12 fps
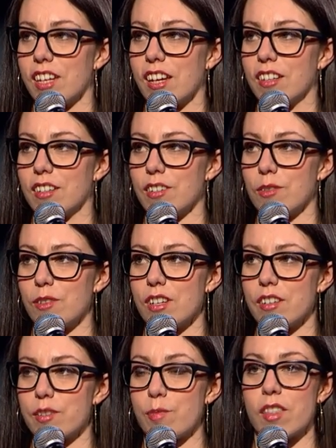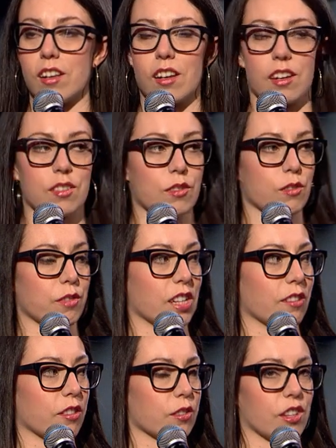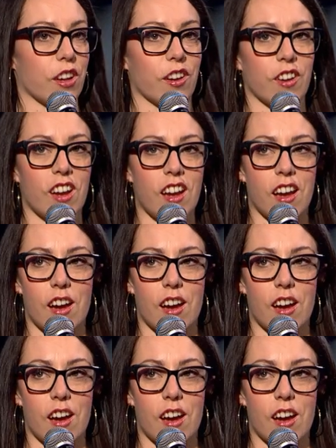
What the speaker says: again because we spent the last sort of year or so,